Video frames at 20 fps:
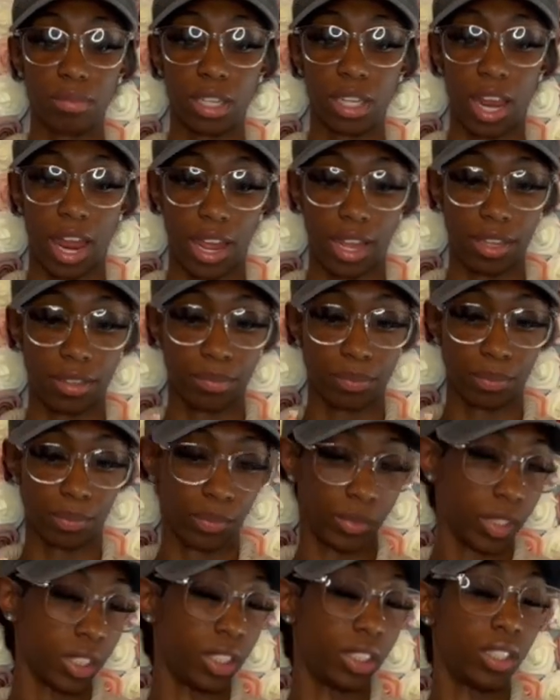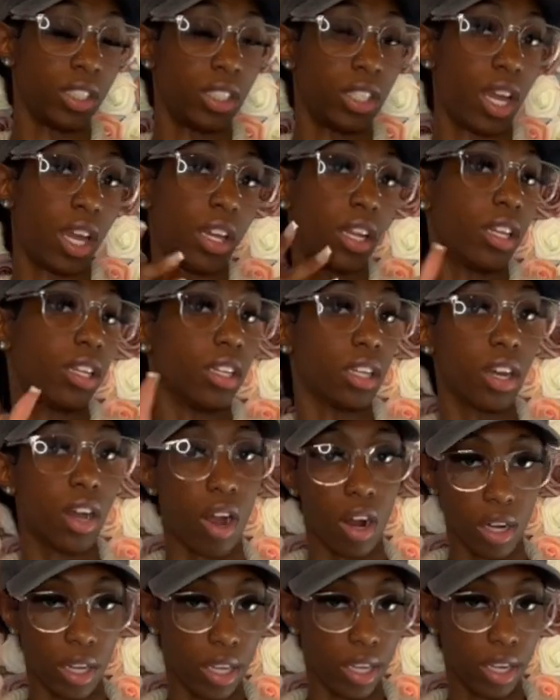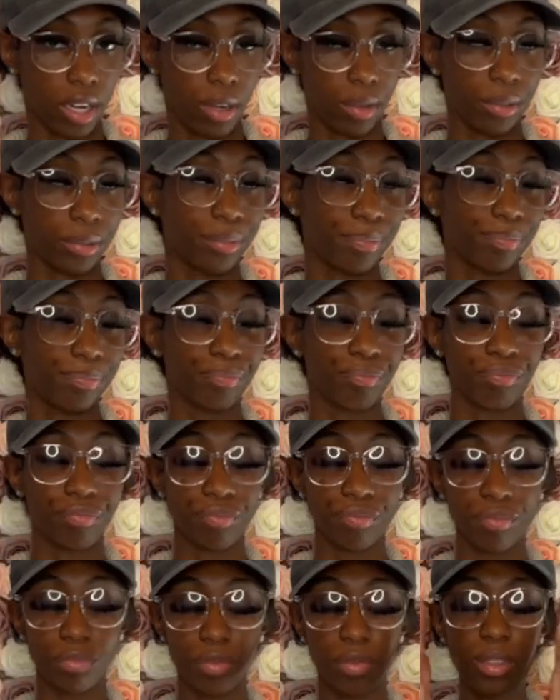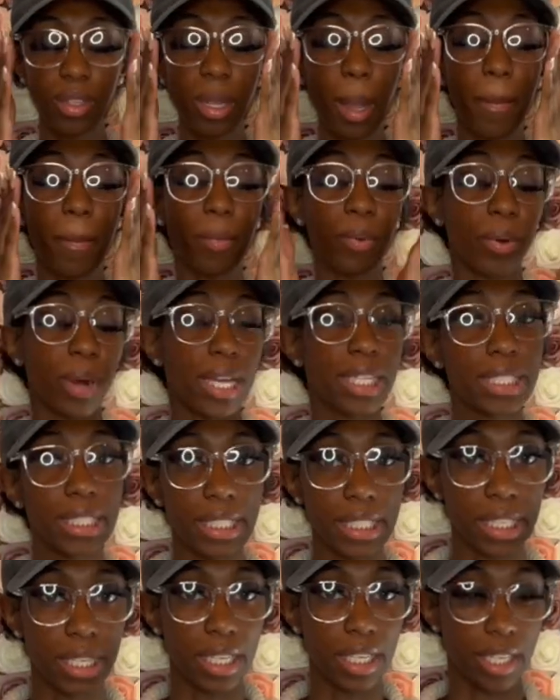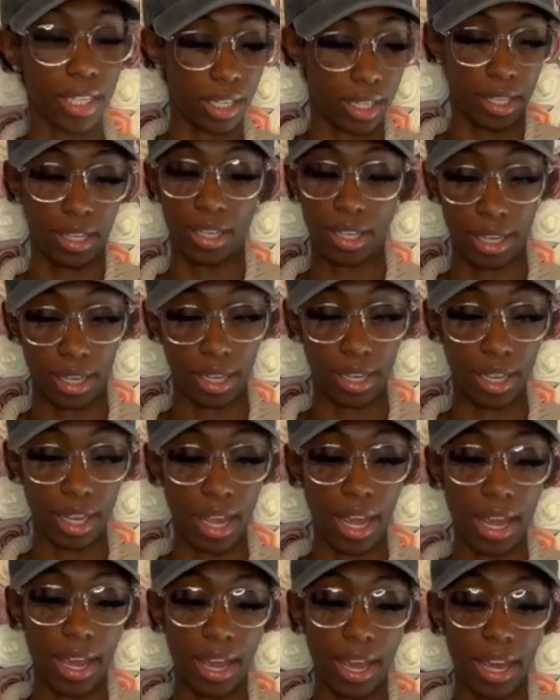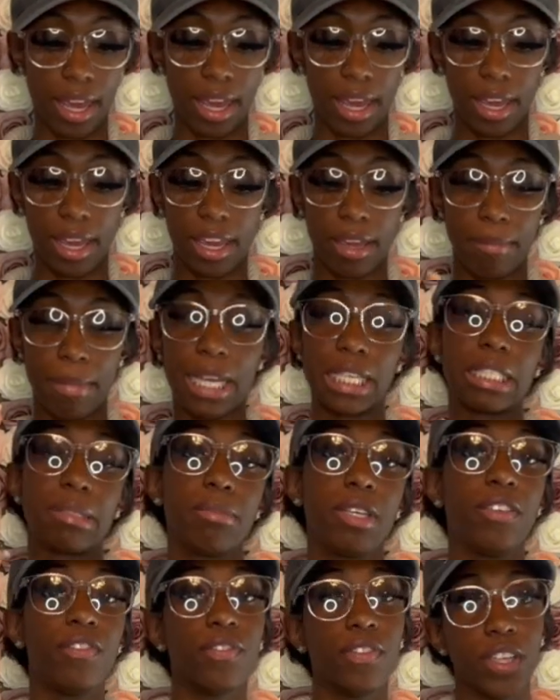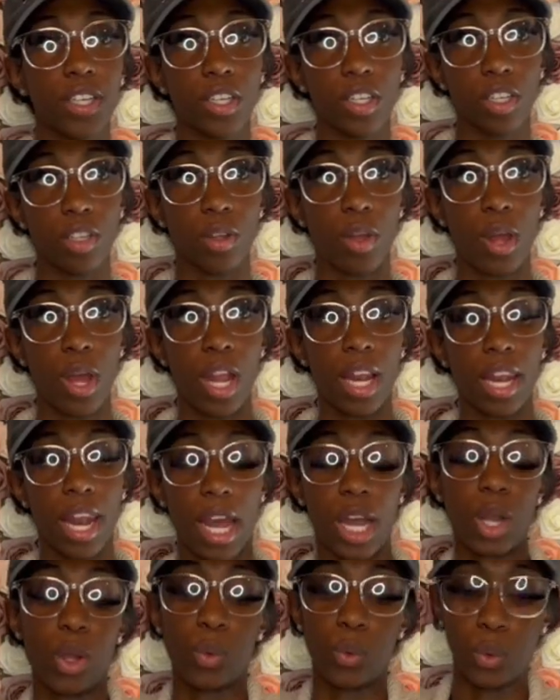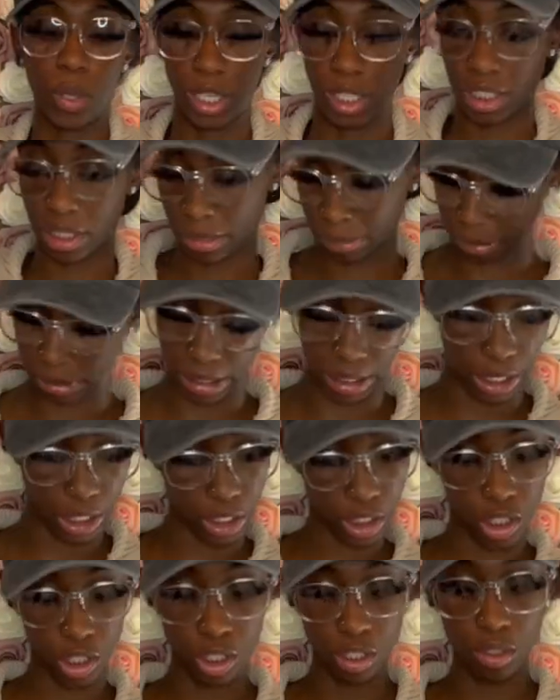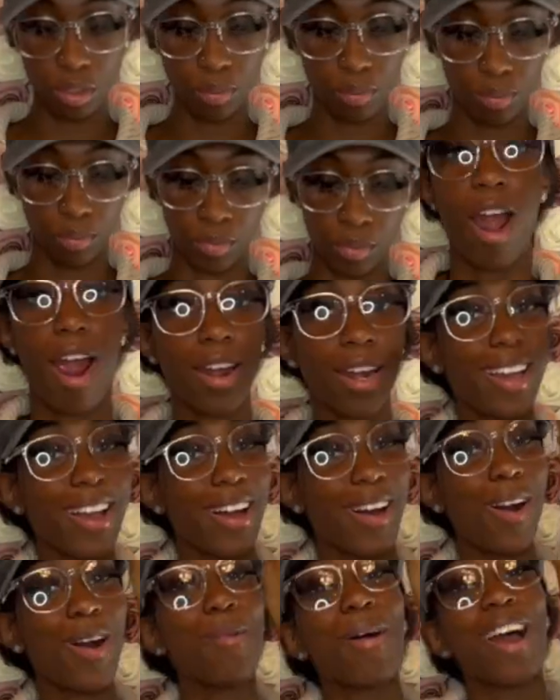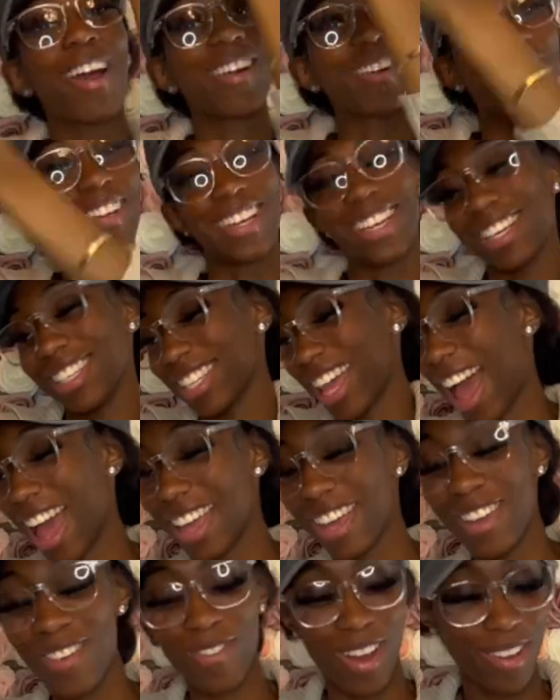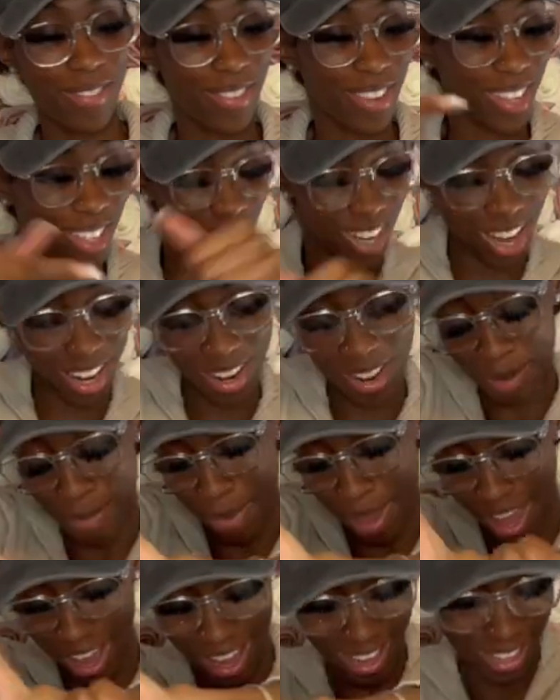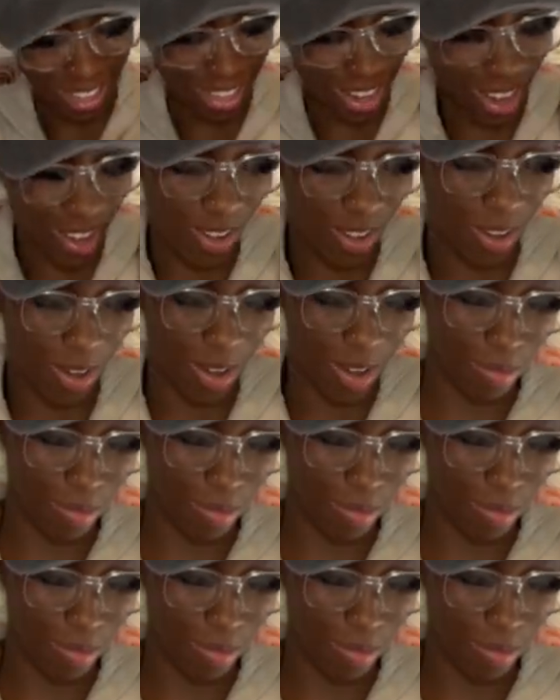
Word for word: I hit oh, next. Bracelet, yeah. It makes me feel like a rich. Party on my wrist. I hit Rocky, drop the bank, though.